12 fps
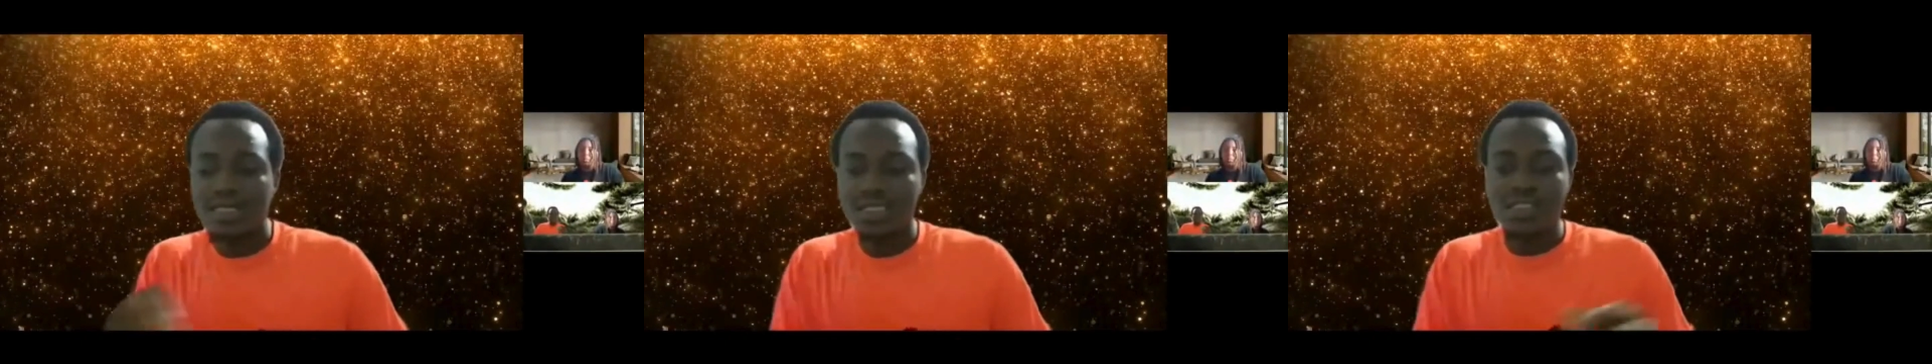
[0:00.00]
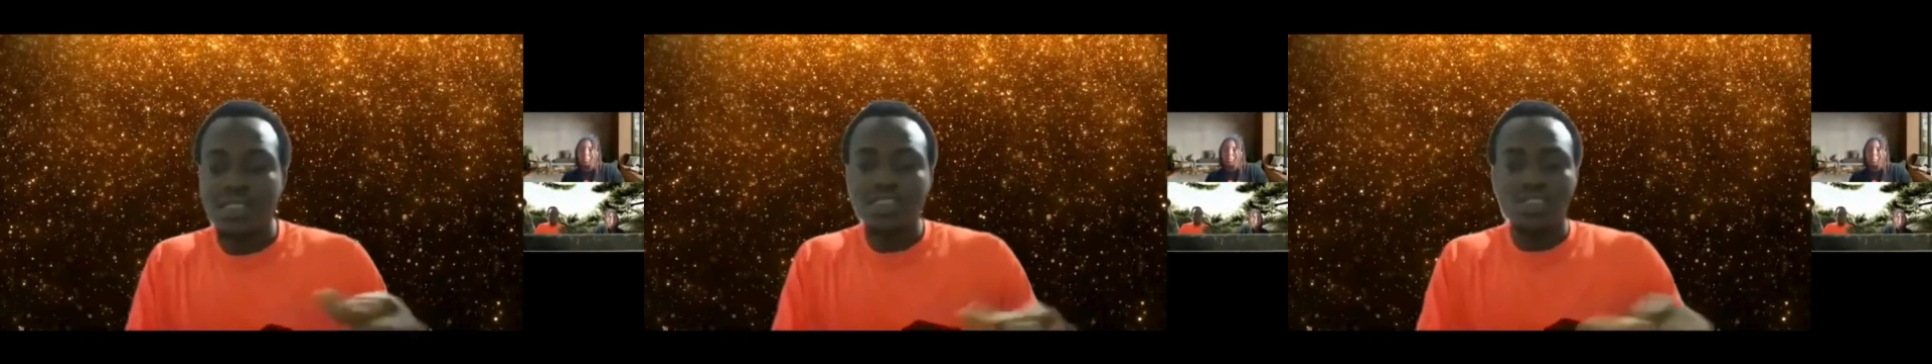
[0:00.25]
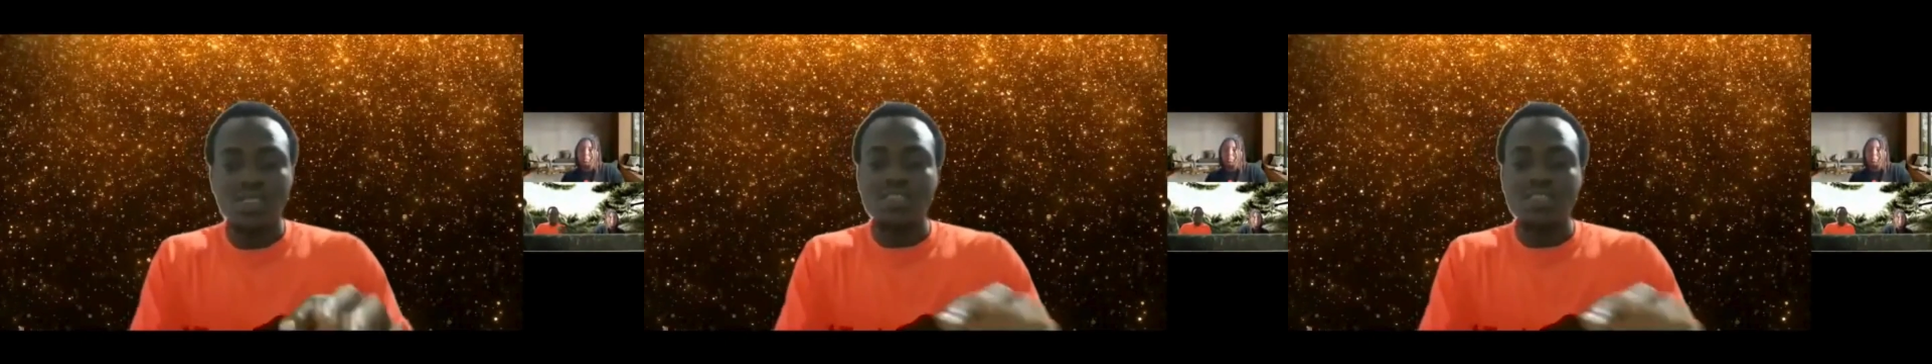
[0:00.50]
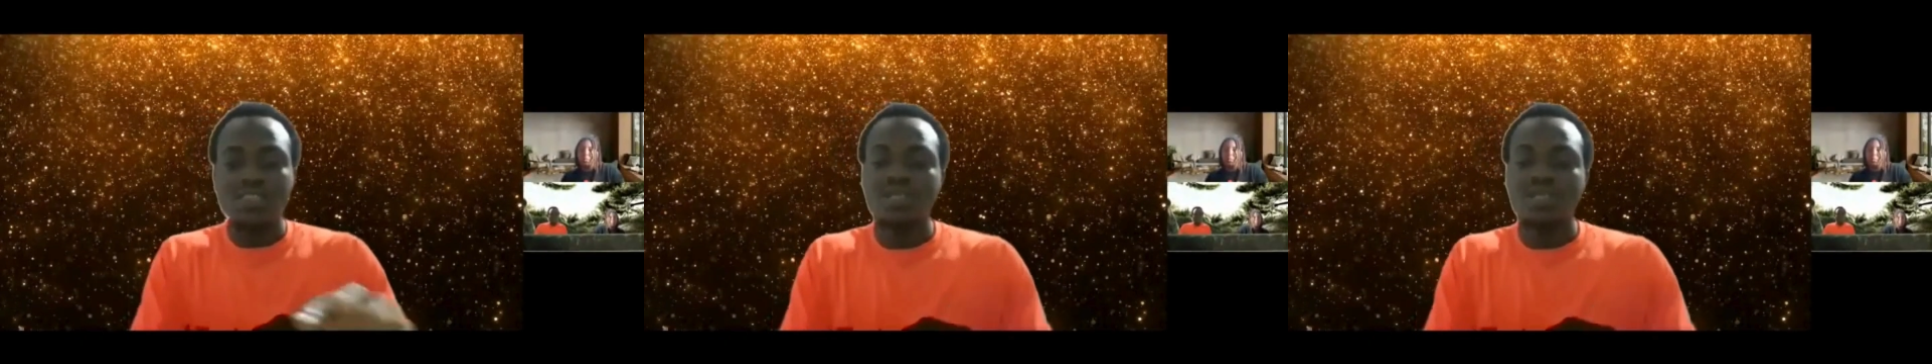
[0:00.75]
it is not
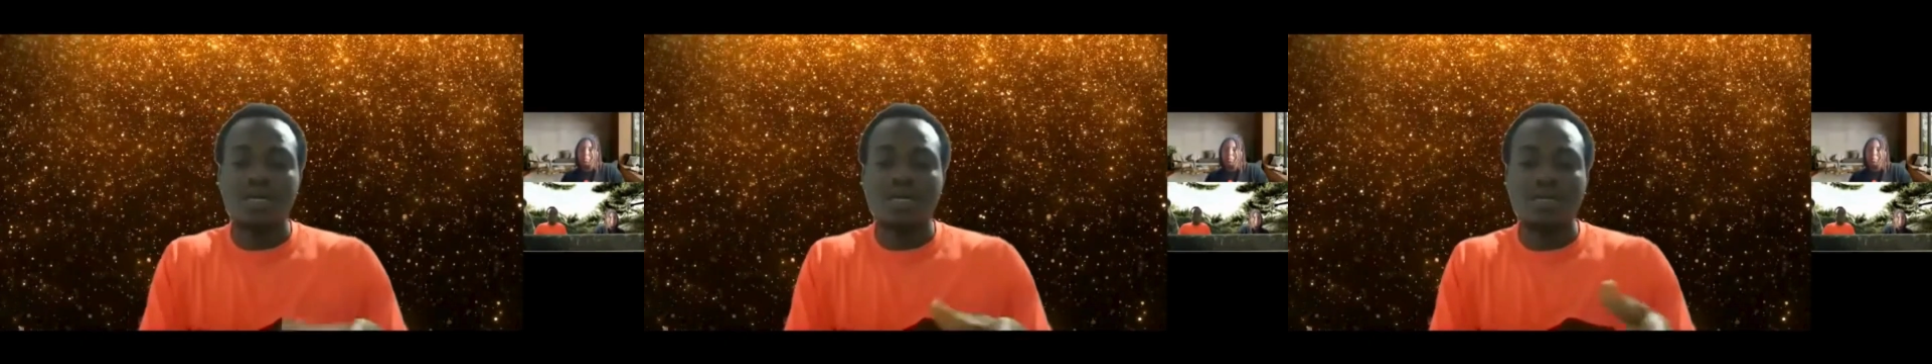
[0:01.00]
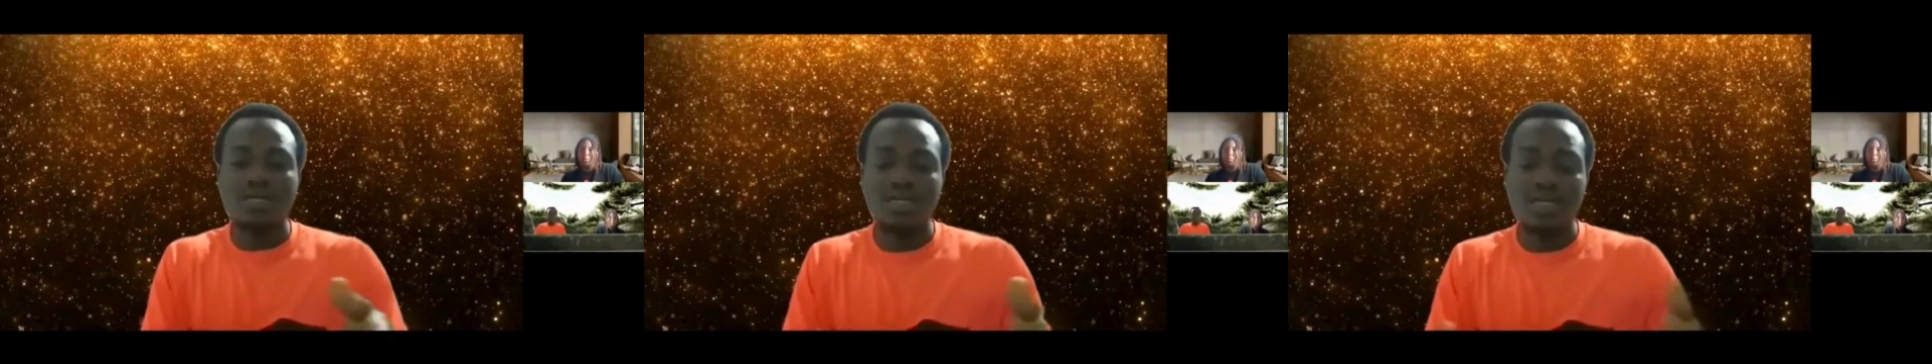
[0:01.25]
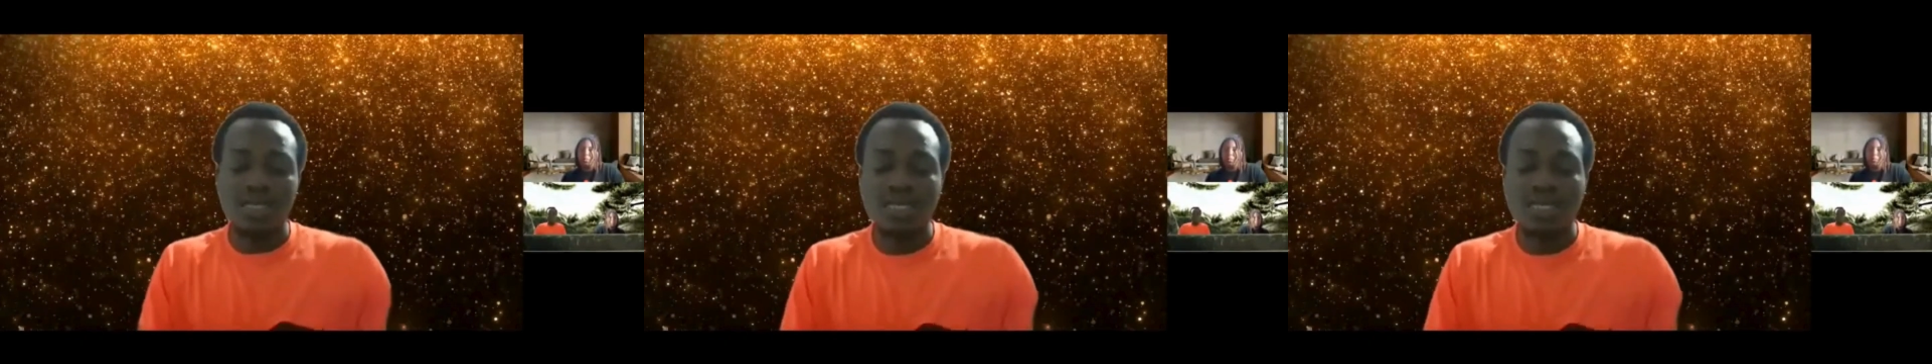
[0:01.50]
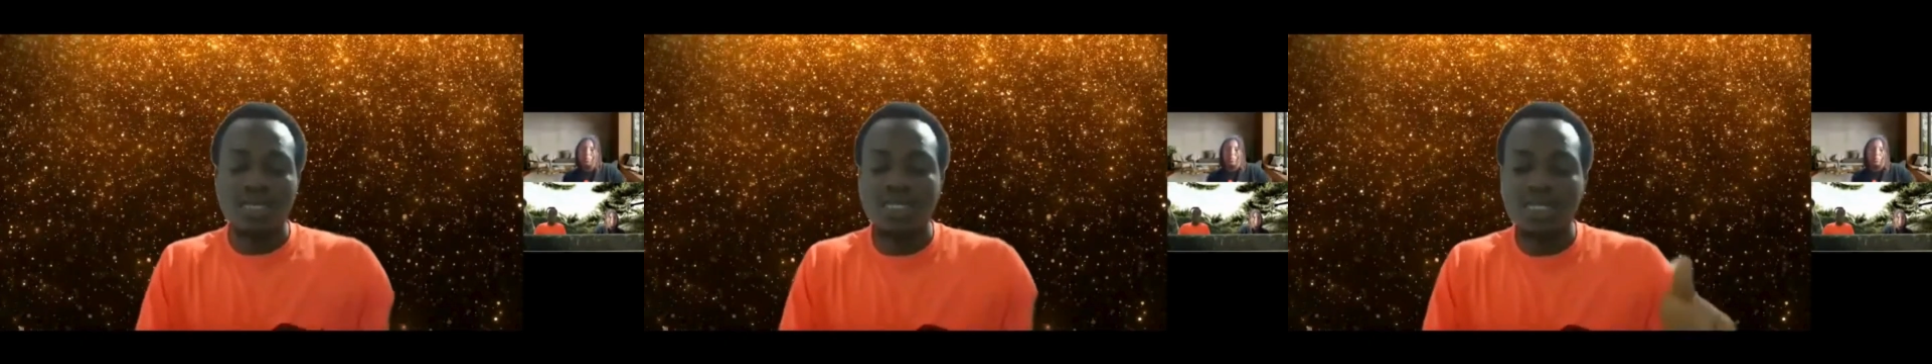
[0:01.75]
just
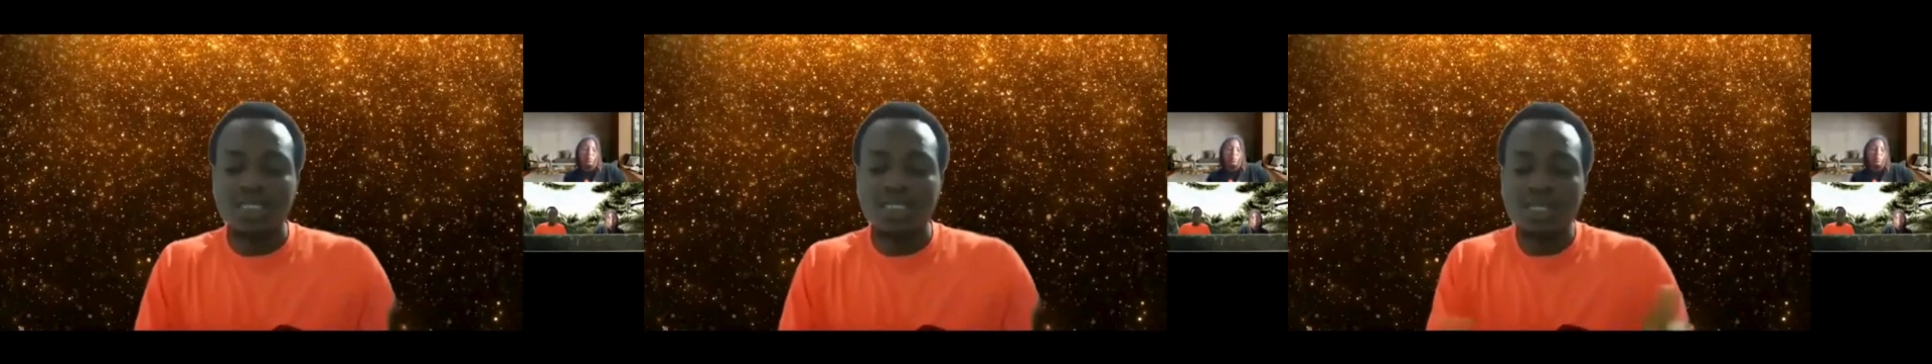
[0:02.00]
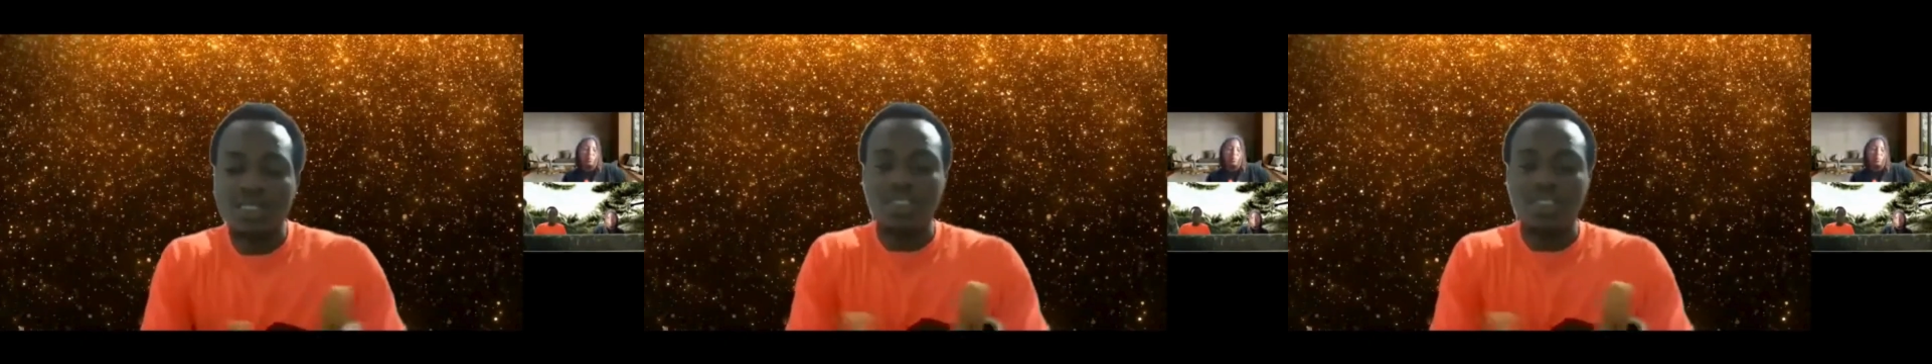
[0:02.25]
it is